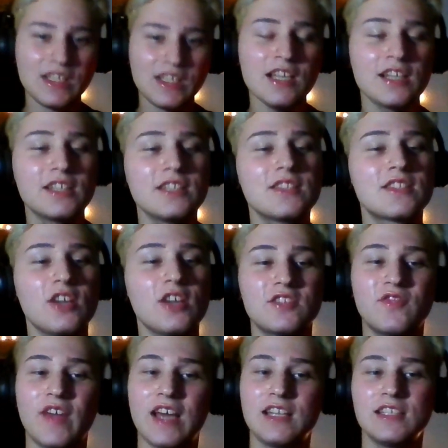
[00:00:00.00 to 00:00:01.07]
It's not
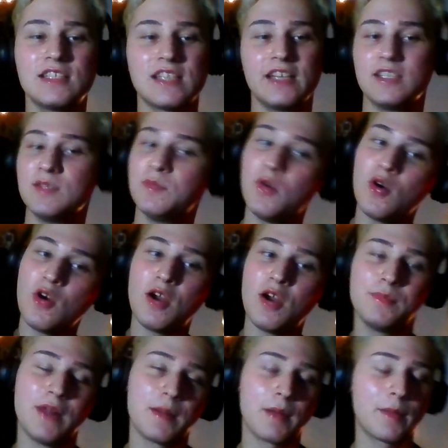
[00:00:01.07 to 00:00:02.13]
valid anymore.
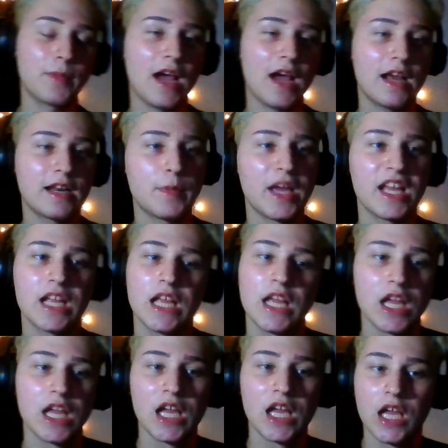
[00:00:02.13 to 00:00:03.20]
Blah blah blah. And I'm like,
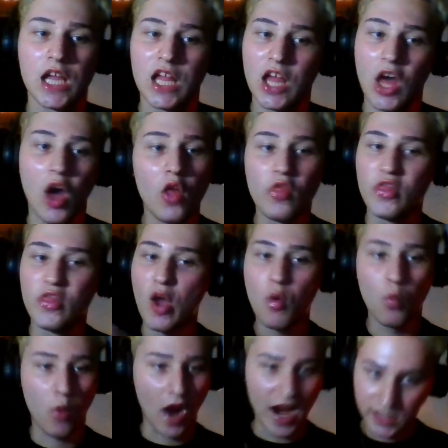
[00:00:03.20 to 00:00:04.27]
then
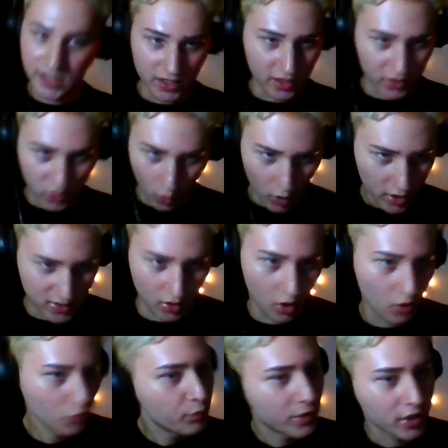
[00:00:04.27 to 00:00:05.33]
why did the doors
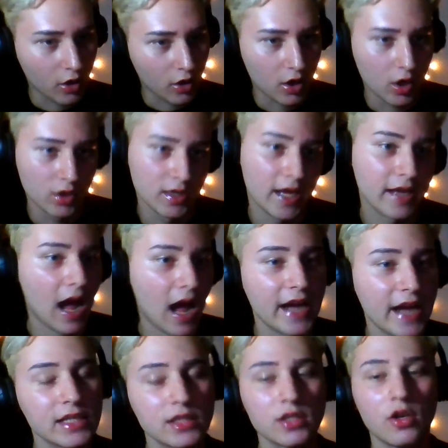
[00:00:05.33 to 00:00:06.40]
open, girl? Like, I
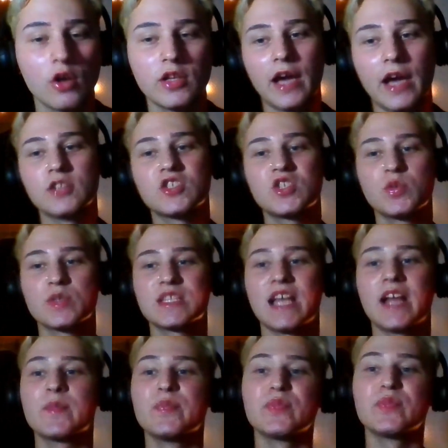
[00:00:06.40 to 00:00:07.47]
didn't know that. And she was like,
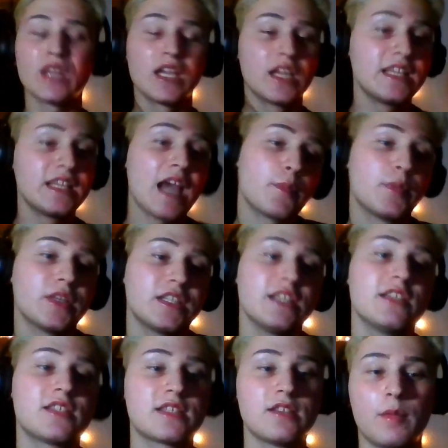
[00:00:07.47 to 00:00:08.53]
yeah, but
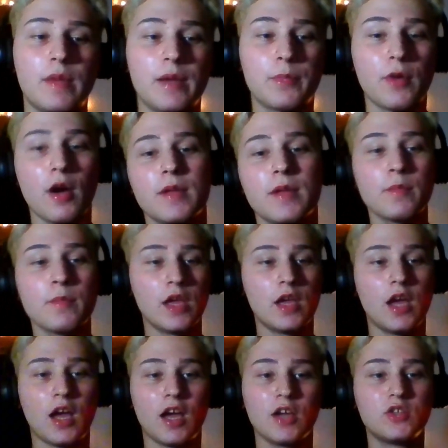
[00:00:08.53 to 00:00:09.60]
it's not my problem.
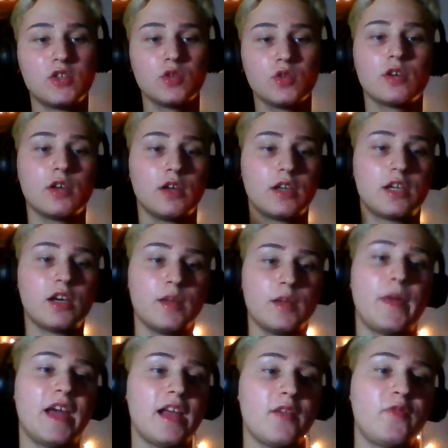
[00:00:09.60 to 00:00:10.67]
You're gonna
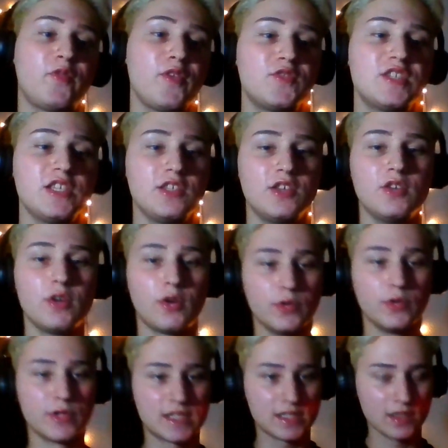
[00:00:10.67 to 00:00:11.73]
pay 50
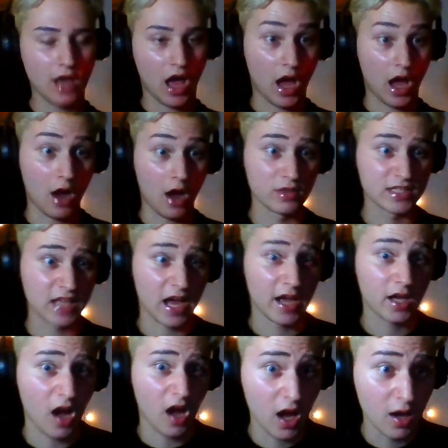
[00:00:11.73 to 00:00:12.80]
euros. I was like,
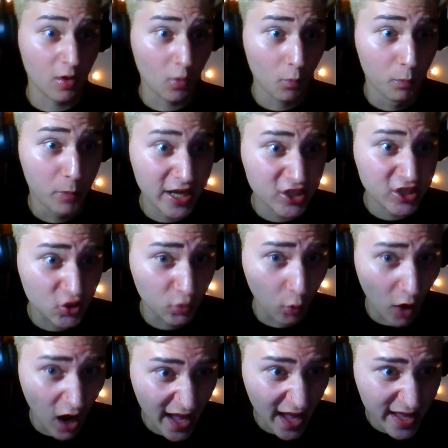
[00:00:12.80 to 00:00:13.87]
bitch,
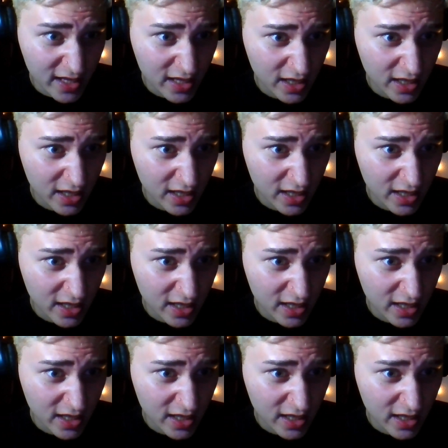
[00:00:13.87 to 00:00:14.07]
what?